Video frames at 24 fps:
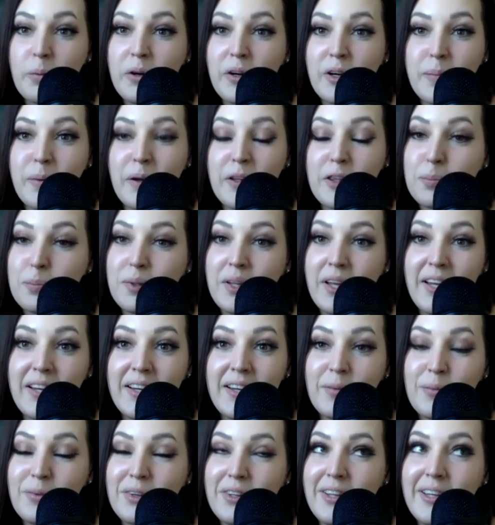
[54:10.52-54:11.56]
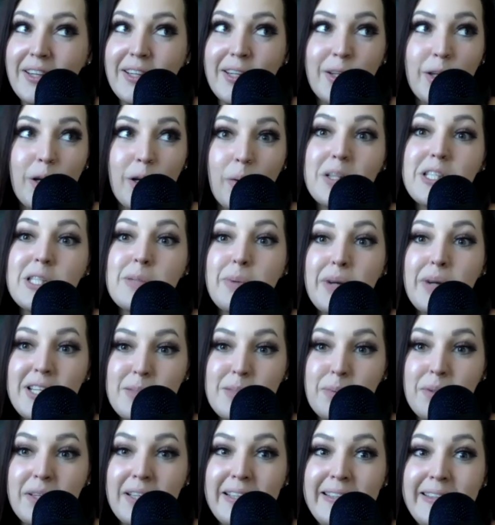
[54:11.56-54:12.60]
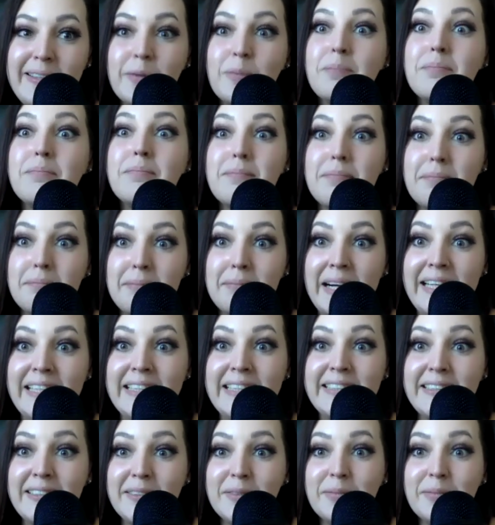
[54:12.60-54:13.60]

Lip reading: about the plague, and we're like, what spreads plague? Mice.